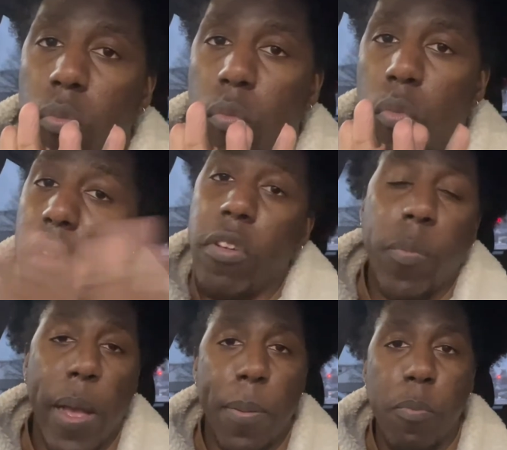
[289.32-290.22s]
we
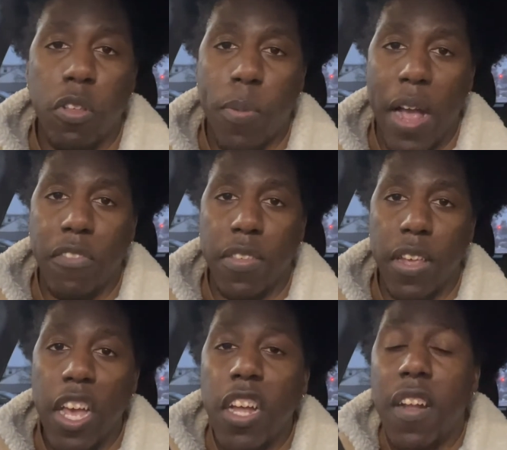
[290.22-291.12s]
respect people's
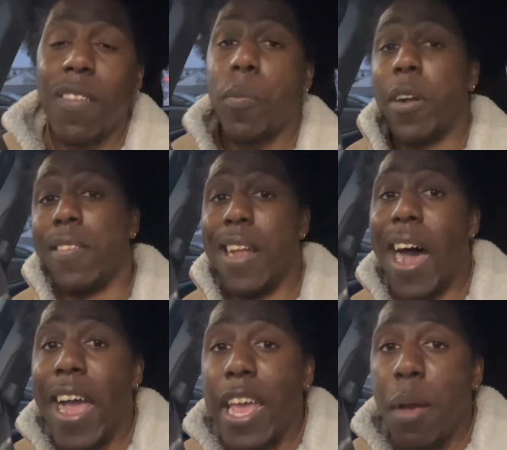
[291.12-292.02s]
privacy. Just the person
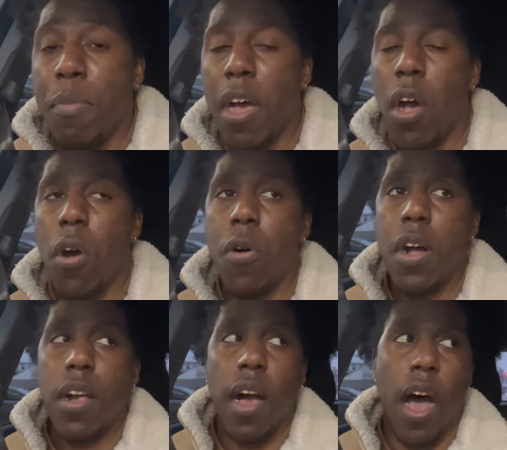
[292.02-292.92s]
I am, though,
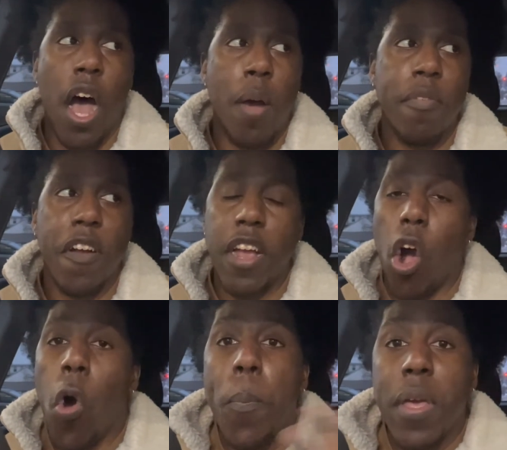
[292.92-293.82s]
I'm very
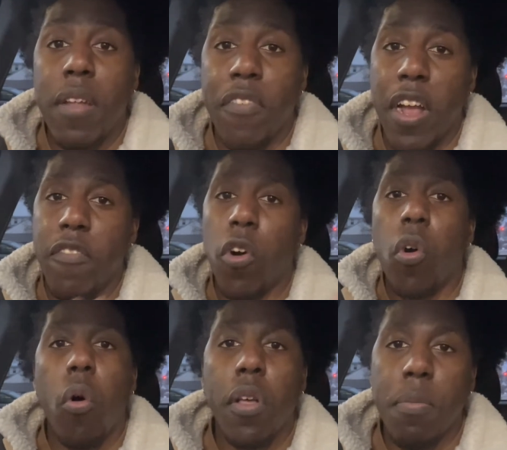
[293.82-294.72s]
open, very
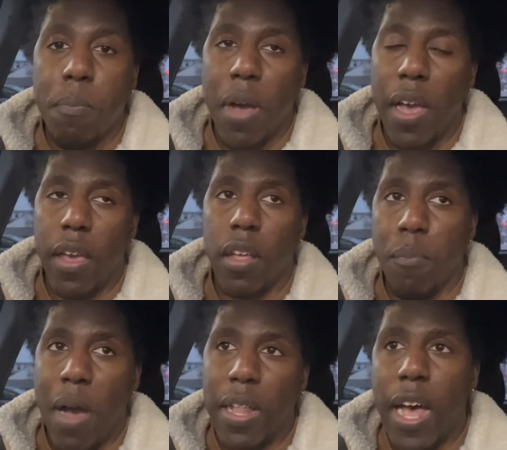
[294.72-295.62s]
vocal with my,
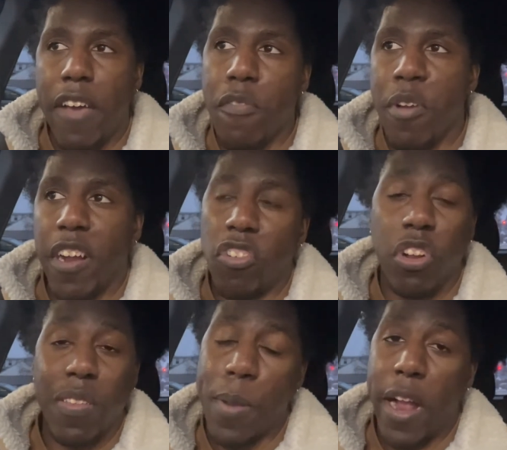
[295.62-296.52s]
my life, and very
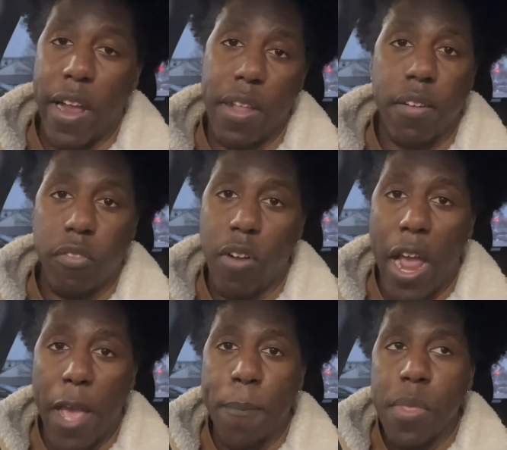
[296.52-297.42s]
transparent,
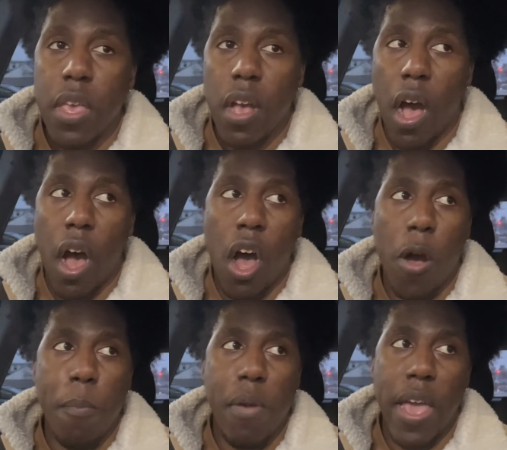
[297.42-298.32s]
right?
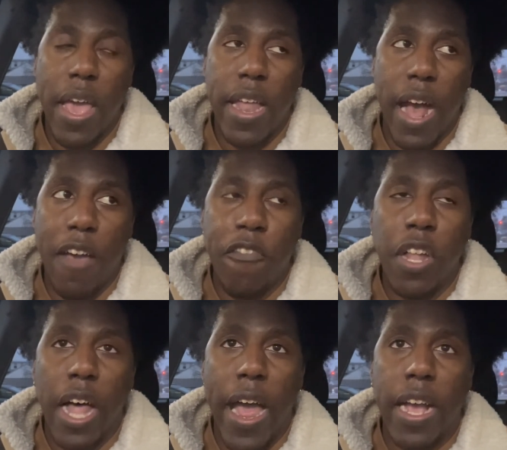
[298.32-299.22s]
Um, and I
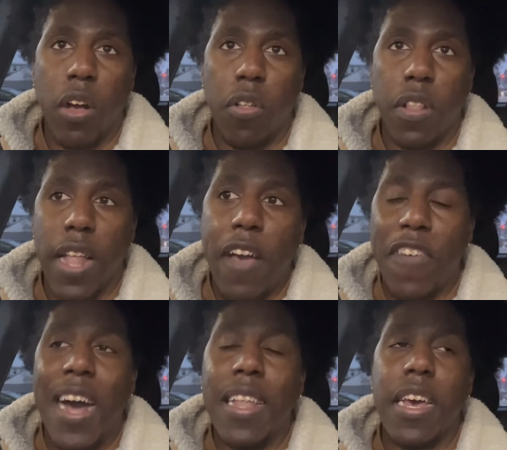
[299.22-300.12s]
feel like the life
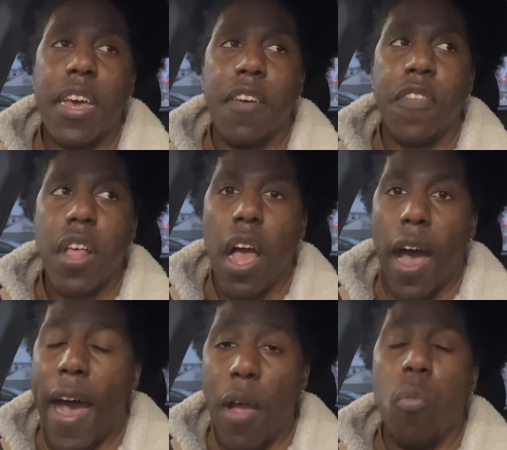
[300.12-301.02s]
I live,
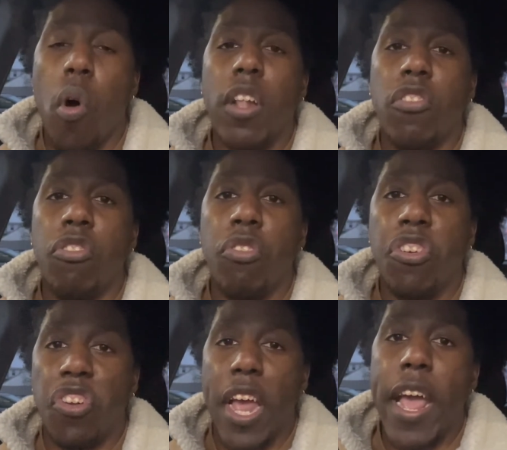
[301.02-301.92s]
I want to
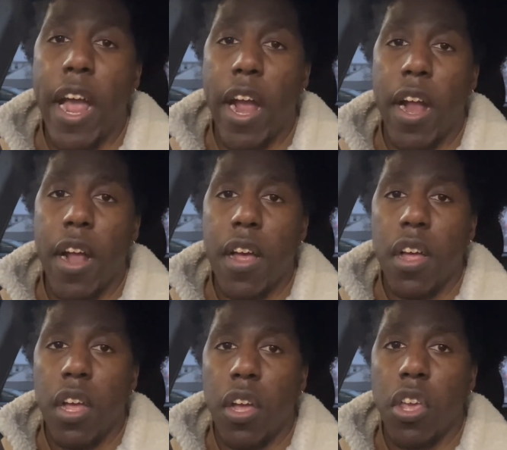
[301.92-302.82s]
share
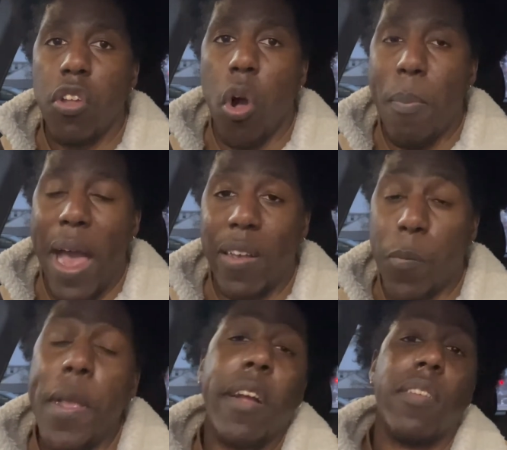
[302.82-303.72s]
you know, my
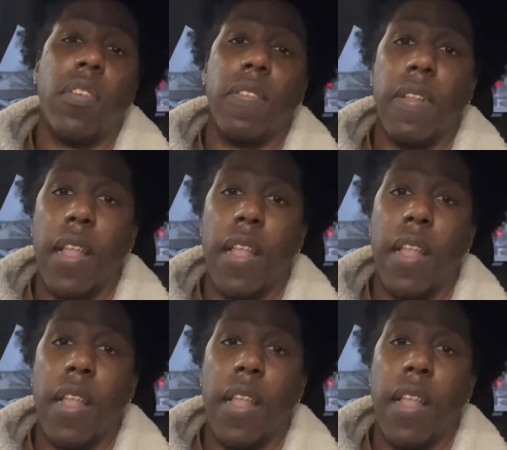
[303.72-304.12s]
experiences in